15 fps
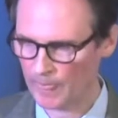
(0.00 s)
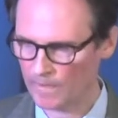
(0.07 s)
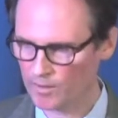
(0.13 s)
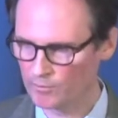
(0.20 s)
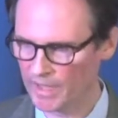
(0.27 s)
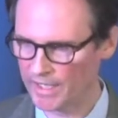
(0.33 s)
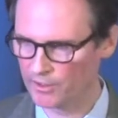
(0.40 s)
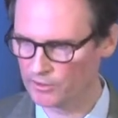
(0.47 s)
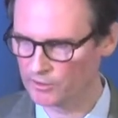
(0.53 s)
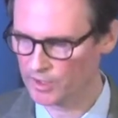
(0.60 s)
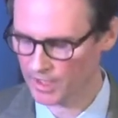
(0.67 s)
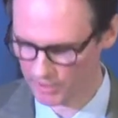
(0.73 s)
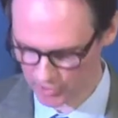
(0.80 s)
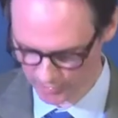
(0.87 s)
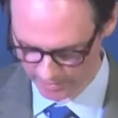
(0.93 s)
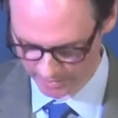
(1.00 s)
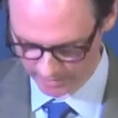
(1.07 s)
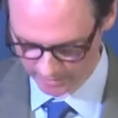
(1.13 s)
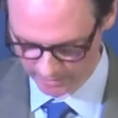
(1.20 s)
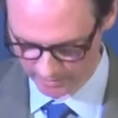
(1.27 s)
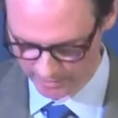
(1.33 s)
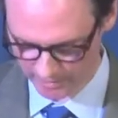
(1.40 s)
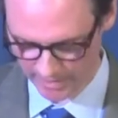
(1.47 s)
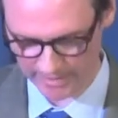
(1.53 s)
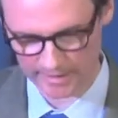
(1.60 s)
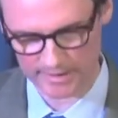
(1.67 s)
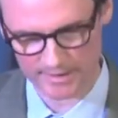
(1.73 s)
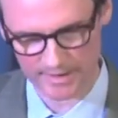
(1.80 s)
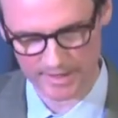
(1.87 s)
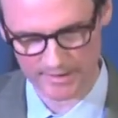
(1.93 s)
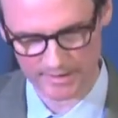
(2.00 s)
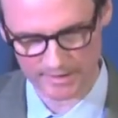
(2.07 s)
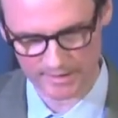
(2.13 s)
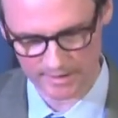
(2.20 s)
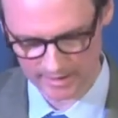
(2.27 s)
My own country, the United States,